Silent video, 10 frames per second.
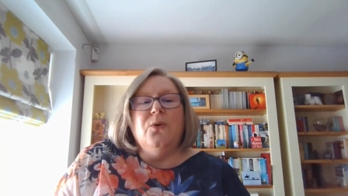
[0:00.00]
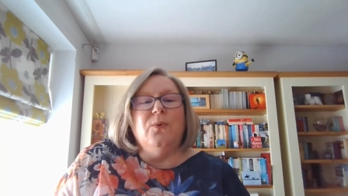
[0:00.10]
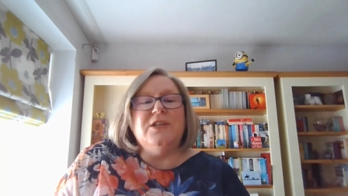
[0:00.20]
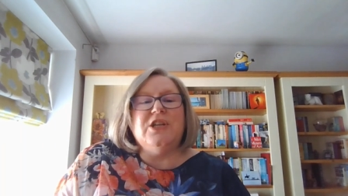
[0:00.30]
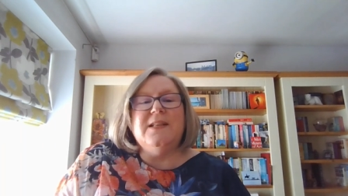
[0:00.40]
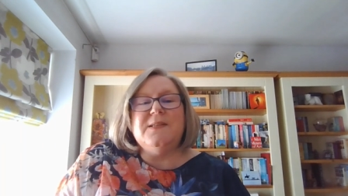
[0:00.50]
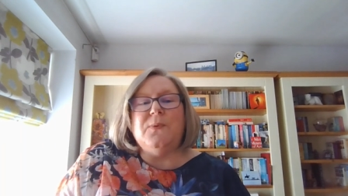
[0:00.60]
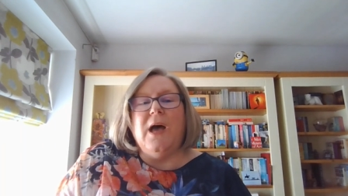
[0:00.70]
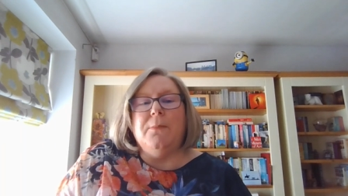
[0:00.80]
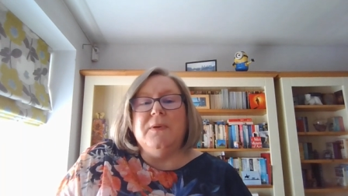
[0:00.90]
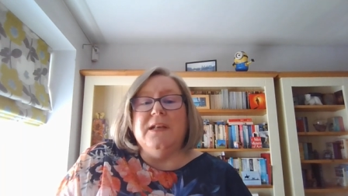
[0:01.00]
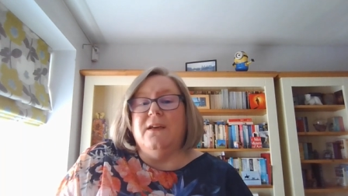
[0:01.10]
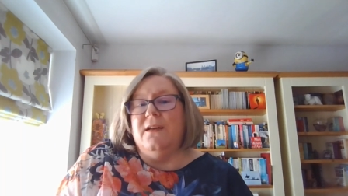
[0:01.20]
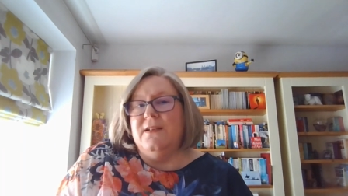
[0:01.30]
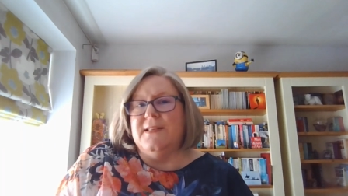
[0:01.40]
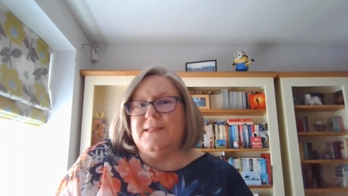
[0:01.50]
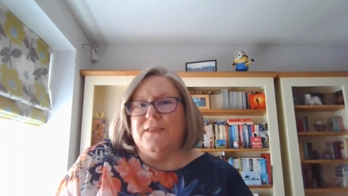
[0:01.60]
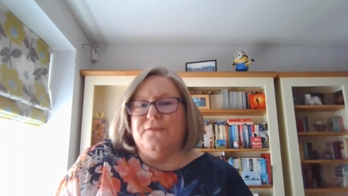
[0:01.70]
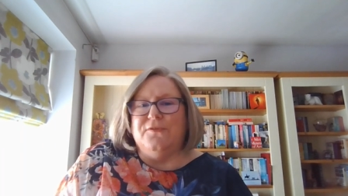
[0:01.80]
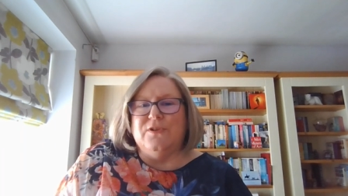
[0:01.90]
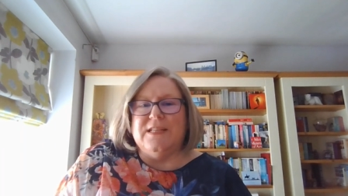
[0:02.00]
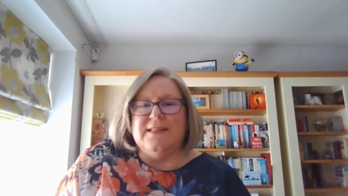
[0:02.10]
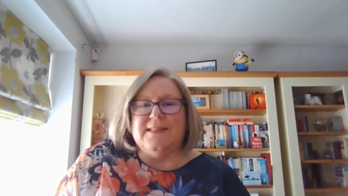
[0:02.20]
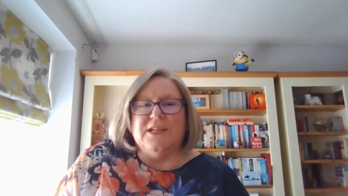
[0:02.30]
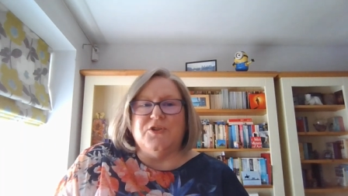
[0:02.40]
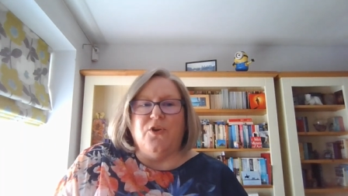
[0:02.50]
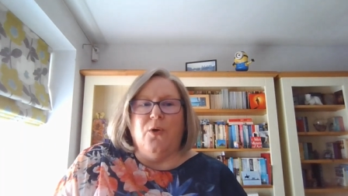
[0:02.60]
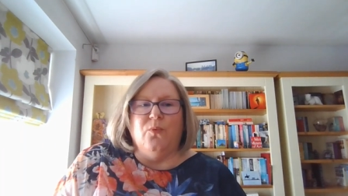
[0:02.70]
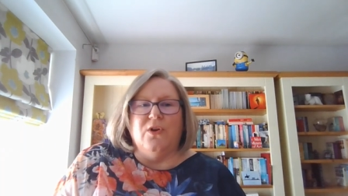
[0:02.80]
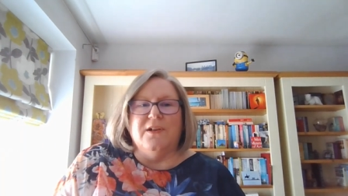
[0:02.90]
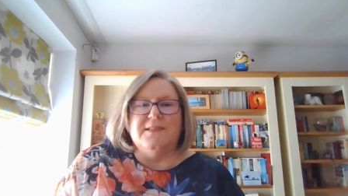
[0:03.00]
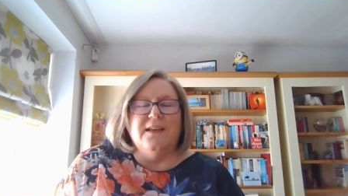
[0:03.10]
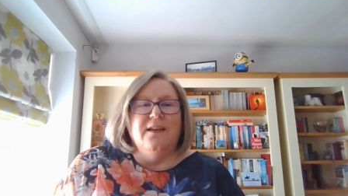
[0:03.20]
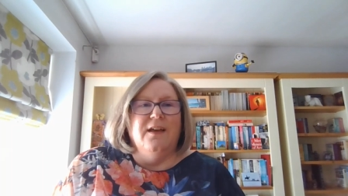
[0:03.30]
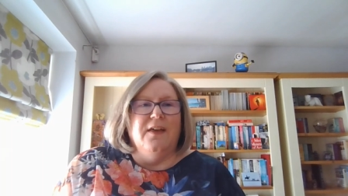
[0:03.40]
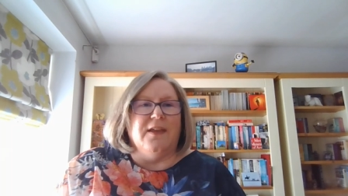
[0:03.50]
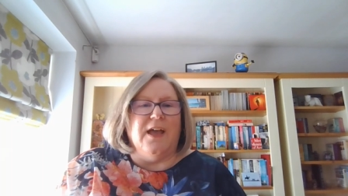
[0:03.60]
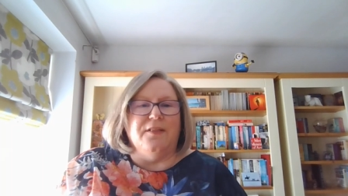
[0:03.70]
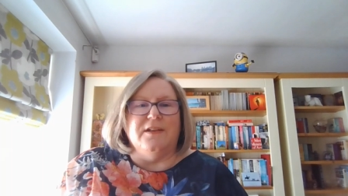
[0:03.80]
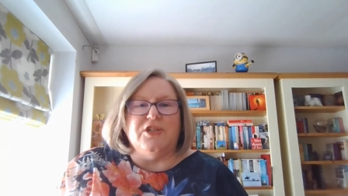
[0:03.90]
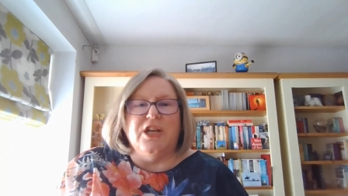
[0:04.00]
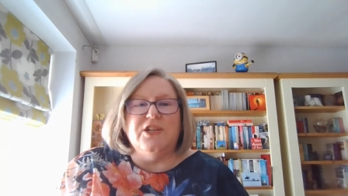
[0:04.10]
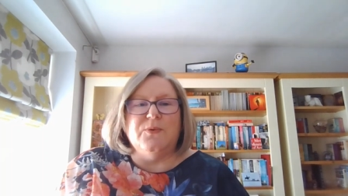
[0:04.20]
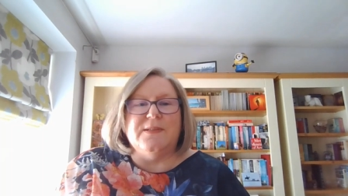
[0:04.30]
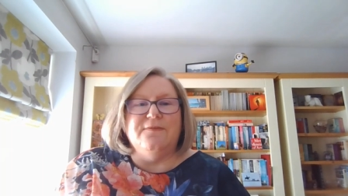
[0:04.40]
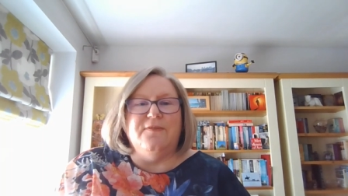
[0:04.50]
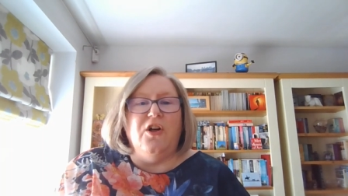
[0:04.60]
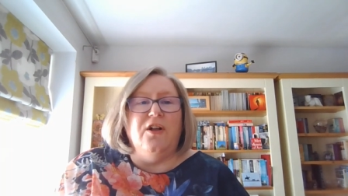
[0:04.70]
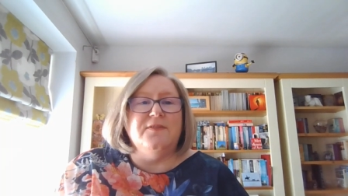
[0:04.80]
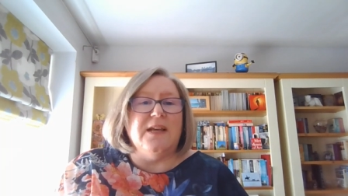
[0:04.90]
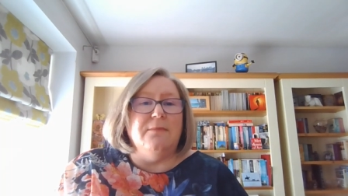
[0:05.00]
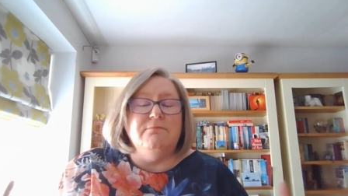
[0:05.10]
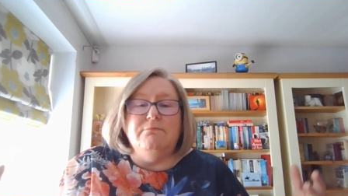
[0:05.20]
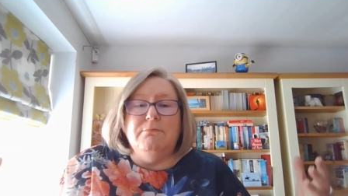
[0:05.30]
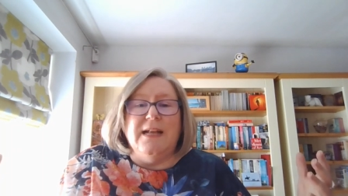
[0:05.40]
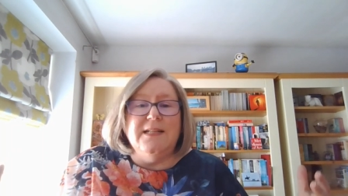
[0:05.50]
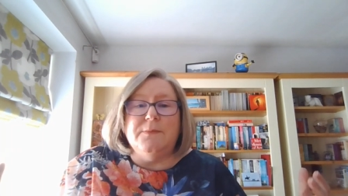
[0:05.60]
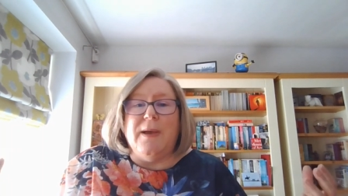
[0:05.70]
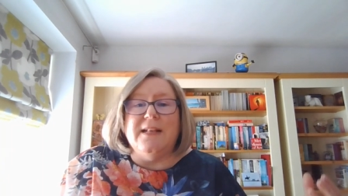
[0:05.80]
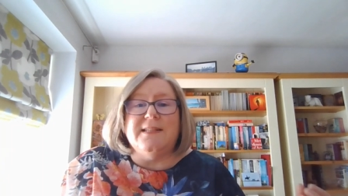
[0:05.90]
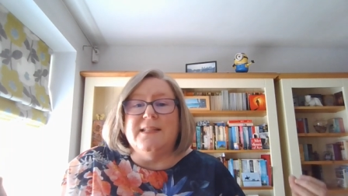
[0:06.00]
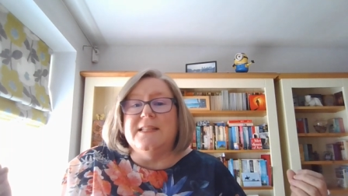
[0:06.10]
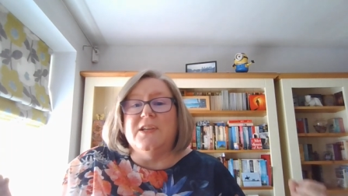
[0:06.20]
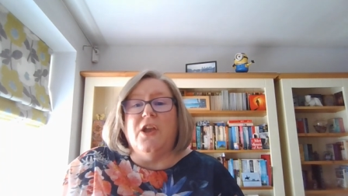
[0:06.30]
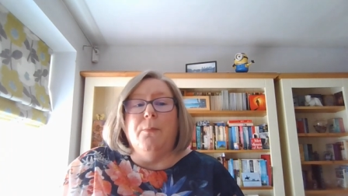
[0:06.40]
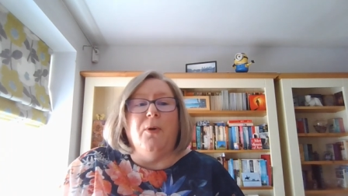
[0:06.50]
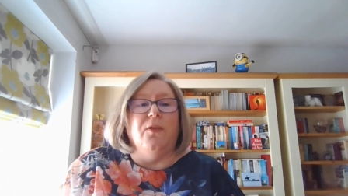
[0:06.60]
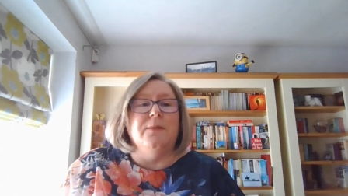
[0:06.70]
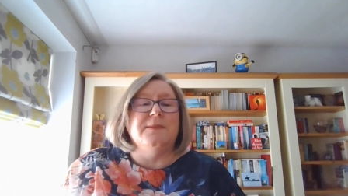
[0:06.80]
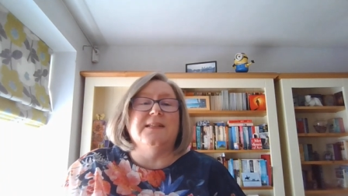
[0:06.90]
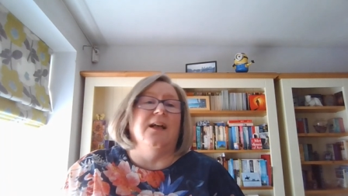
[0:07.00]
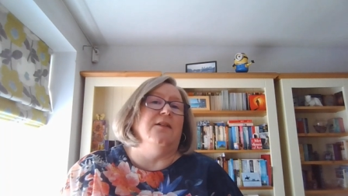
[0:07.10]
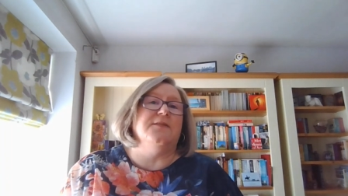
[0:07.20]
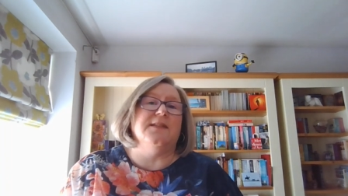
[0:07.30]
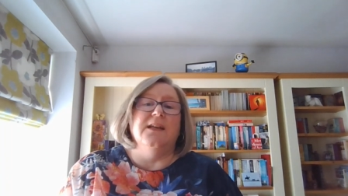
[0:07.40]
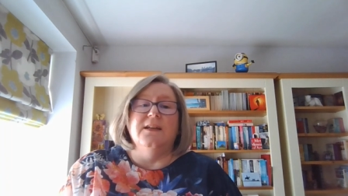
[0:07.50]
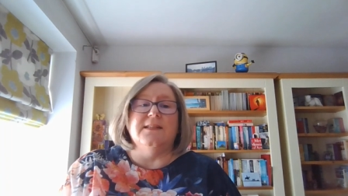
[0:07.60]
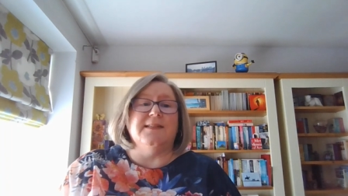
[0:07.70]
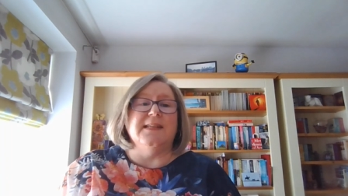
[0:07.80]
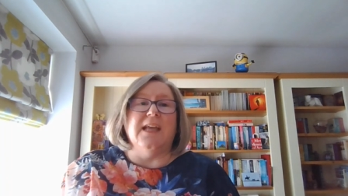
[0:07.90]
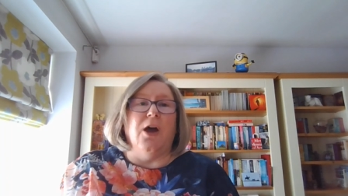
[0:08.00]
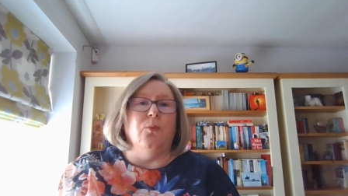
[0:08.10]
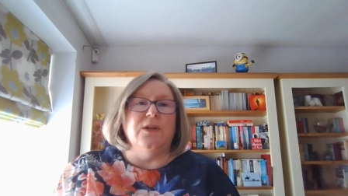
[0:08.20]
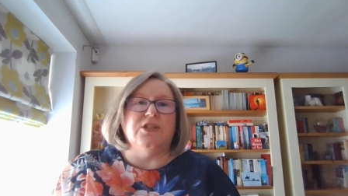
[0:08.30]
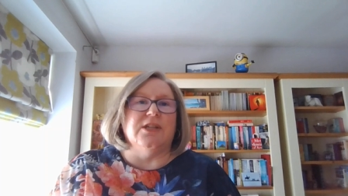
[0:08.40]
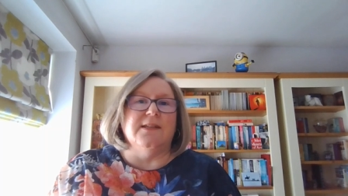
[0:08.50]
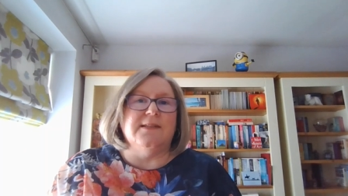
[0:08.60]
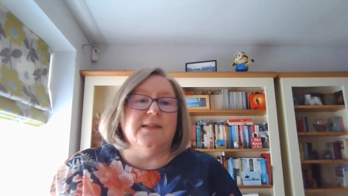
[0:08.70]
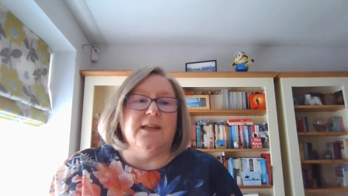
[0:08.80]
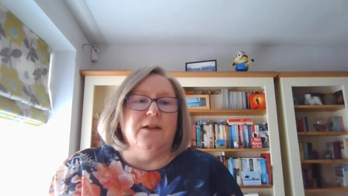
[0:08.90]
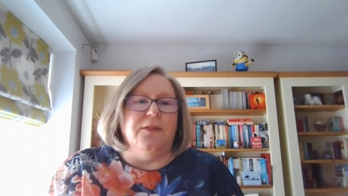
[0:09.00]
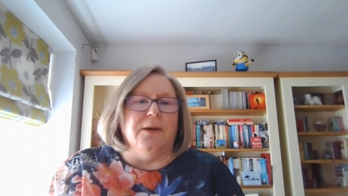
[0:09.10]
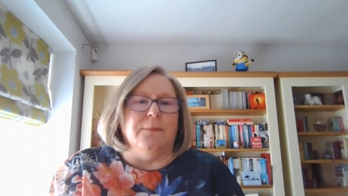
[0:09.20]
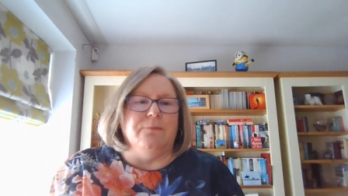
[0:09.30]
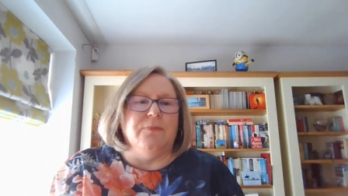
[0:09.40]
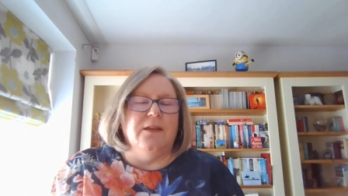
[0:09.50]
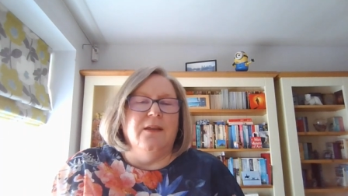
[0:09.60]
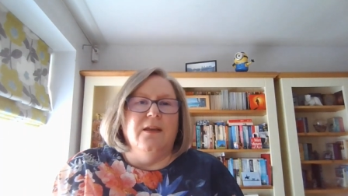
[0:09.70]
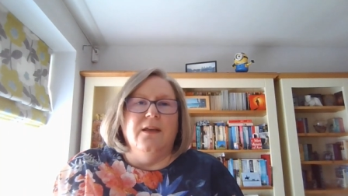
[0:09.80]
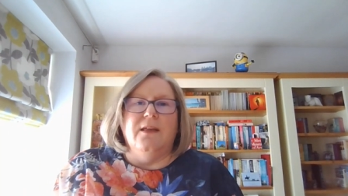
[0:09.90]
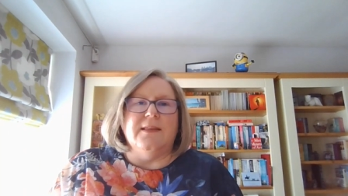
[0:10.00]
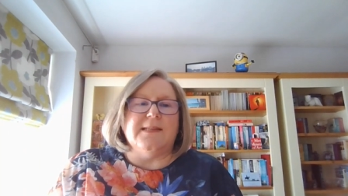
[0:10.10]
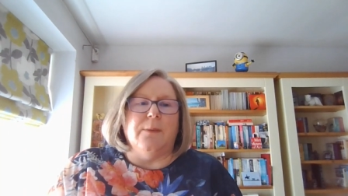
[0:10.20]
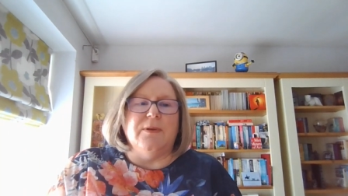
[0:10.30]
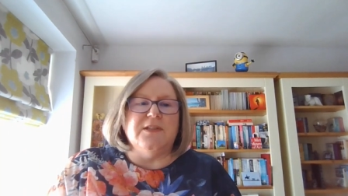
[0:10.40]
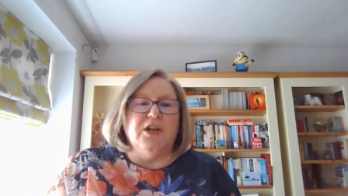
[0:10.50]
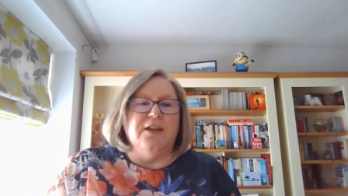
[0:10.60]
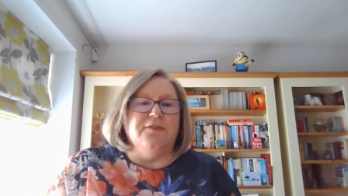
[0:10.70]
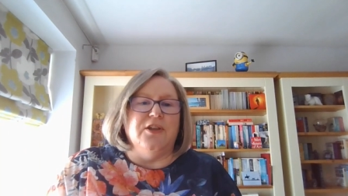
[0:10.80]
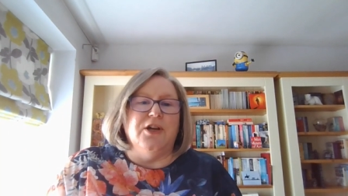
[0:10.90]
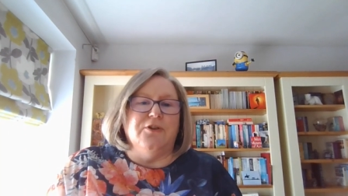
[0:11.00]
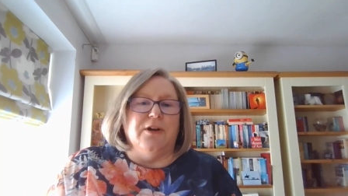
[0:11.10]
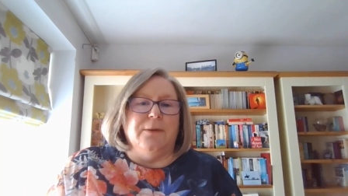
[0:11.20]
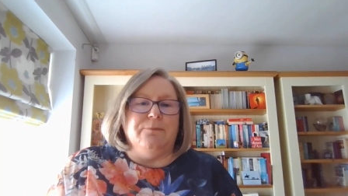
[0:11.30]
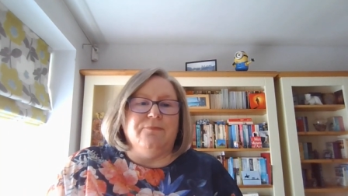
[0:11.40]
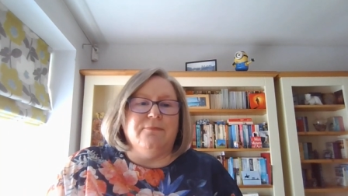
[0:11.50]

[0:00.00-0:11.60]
Witch hunts were happening in earnest in the 14th century onwards. The Catholic Church was involved, and men independently took it upon themselves to seek out witches to kill them. This happened all over Europe.